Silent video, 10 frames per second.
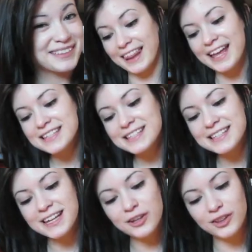Let's
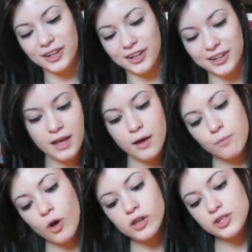take a look
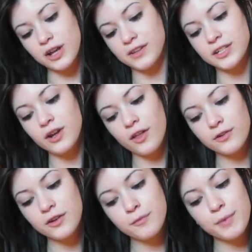Paul Sheldon, author
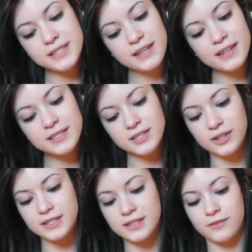of a best-selling
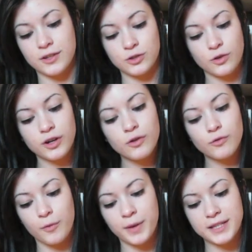series of historical
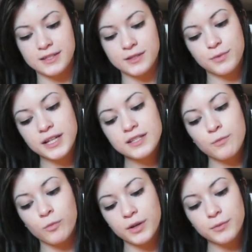romances, wakes
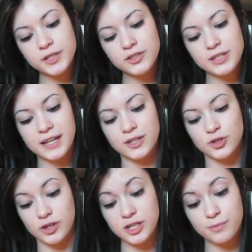up one winter day in a
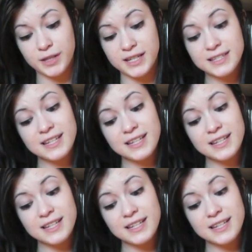strange place,